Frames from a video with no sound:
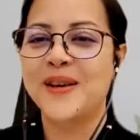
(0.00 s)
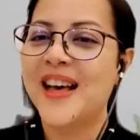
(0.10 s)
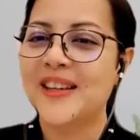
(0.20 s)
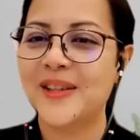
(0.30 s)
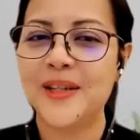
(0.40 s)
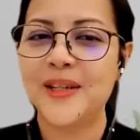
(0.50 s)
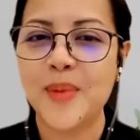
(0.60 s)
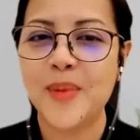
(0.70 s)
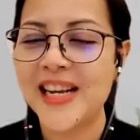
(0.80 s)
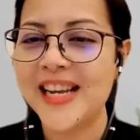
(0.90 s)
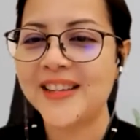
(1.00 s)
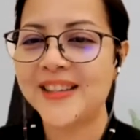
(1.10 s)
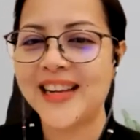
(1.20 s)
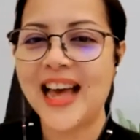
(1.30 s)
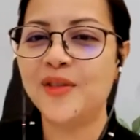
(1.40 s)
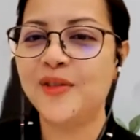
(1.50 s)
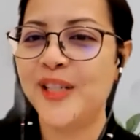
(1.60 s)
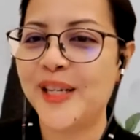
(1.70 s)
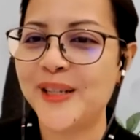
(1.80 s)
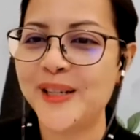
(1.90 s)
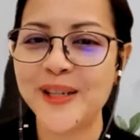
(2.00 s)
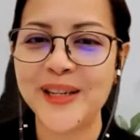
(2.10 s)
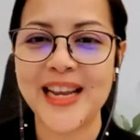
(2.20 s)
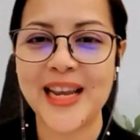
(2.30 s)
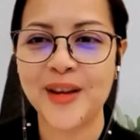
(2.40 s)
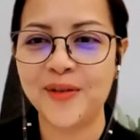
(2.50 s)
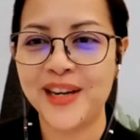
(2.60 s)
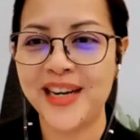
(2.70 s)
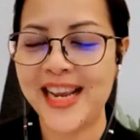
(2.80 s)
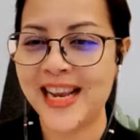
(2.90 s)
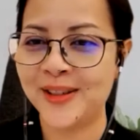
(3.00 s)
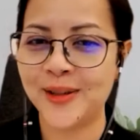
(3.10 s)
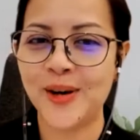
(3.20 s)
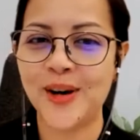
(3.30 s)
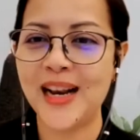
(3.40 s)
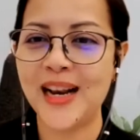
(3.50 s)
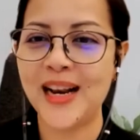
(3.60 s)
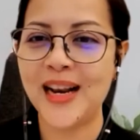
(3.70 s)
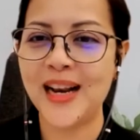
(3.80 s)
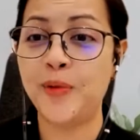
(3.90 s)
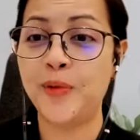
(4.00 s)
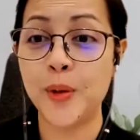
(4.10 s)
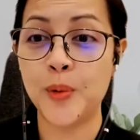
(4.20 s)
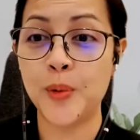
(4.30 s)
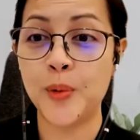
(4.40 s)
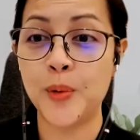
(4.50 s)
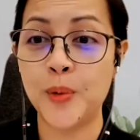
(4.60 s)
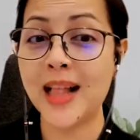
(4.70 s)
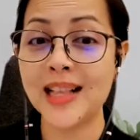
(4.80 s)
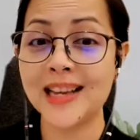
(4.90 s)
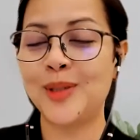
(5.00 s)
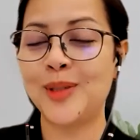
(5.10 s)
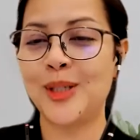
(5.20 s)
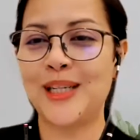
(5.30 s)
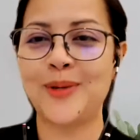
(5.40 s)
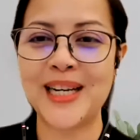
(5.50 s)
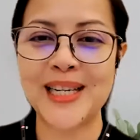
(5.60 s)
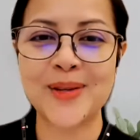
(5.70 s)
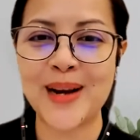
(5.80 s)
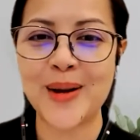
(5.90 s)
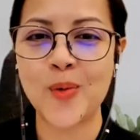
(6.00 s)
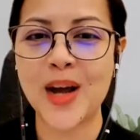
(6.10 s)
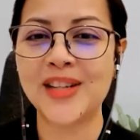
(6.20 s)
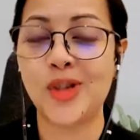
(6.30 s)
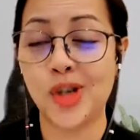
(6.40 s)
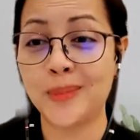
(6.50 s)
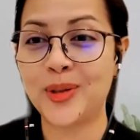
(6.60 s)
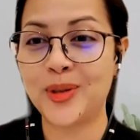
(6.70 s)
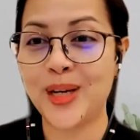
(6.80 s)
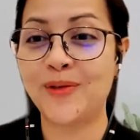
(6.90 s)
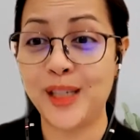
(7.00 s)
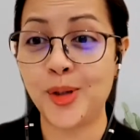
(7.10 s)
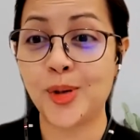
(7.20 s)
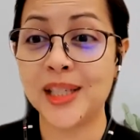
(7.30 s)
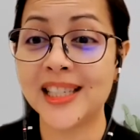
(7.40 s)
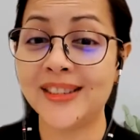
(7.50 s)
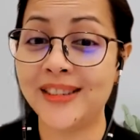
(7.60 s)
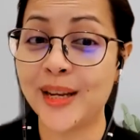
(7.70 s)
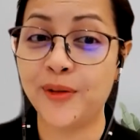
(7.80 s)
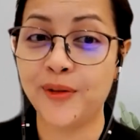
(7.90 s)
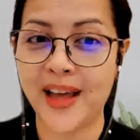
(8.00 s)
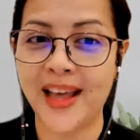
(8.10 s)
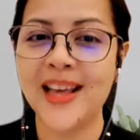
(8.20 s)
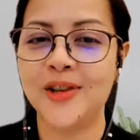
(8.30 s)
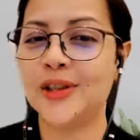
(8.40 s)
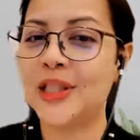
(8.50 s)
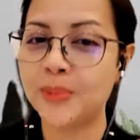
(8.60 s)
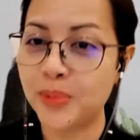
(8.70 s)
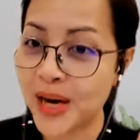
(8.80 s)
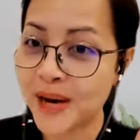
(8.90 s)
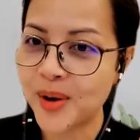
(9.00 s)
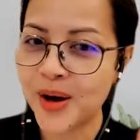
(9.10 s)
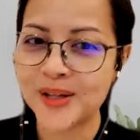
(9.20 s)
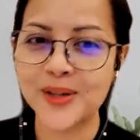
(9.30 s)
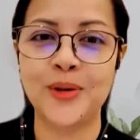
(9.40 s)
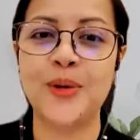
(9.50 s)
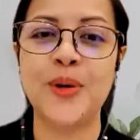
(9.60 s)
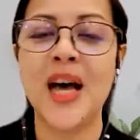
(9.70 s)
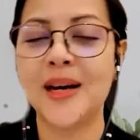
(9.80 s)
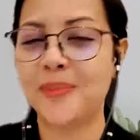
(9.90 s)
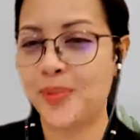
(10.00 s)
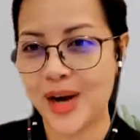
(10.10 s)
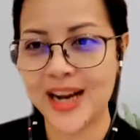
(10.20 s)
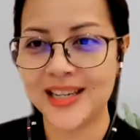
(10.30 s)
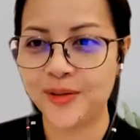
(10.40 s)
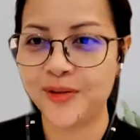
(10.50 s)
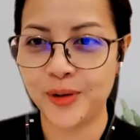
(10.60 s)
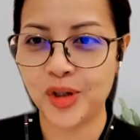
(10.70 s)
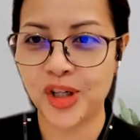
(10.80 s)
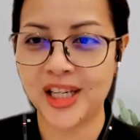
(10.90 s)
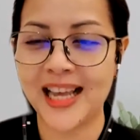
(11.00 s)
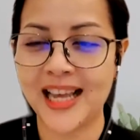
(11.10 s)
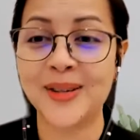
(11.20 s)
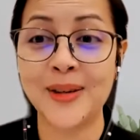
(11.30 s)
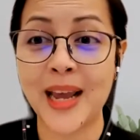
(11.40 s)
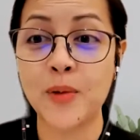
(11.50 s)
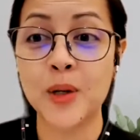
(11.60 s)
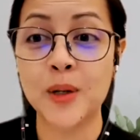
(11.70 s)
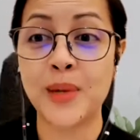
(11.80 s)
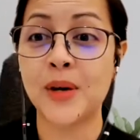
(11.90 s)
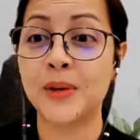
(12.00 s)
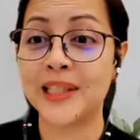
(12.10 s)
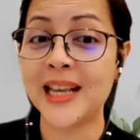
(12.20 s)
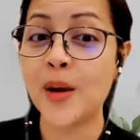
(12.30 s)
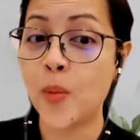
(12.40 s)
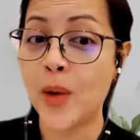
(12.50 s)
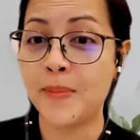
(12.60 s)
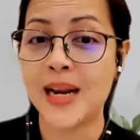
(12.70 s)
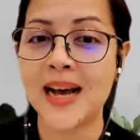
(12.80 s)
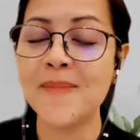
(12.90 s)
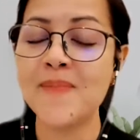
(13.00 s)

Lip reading: Good morning, good afternoon, good evening to all our viewers. Welcome to the 2021 JobStreet Virtual Career Fair, your springboard to a brighter future. And today we'll be hosting a webinar.